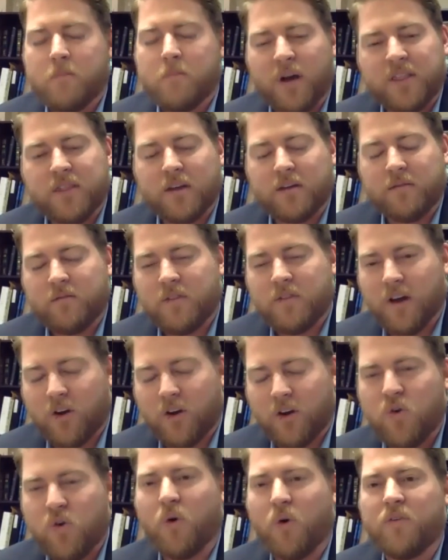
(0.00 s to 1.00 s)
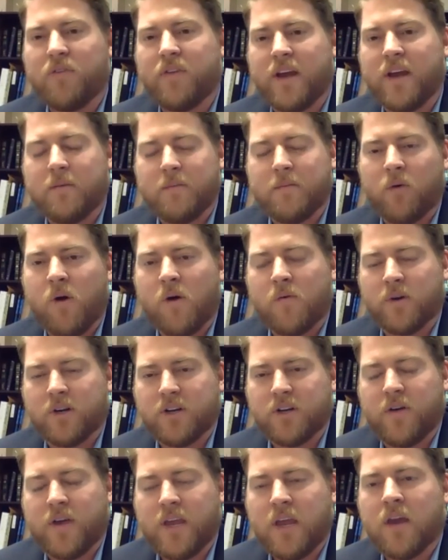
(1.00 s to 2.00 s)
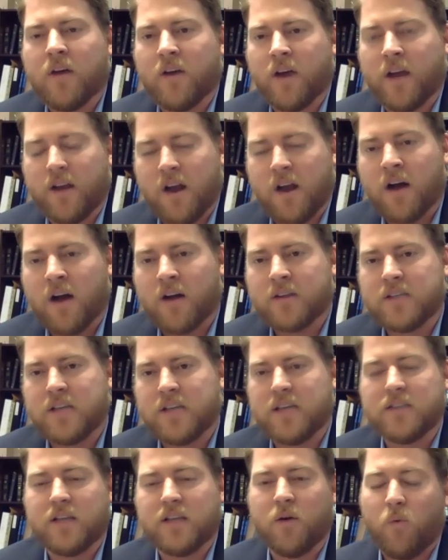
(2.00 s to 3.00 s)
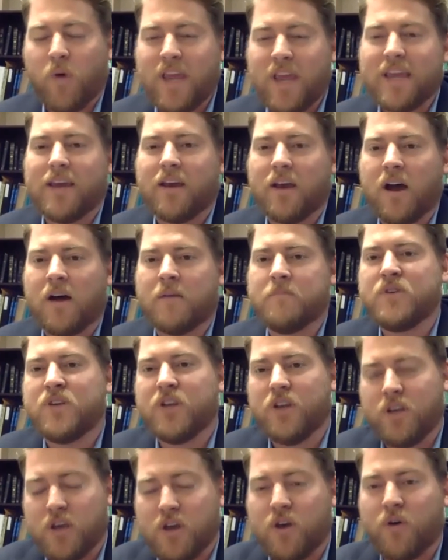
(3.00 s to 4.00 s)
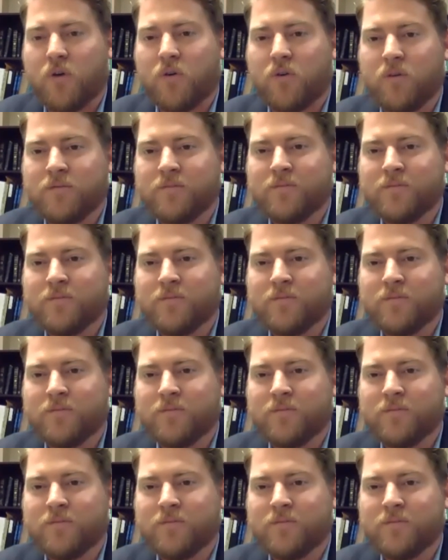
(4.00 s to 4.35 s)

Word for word: But the cool thing about what we're doing here at Knox is that we can come to you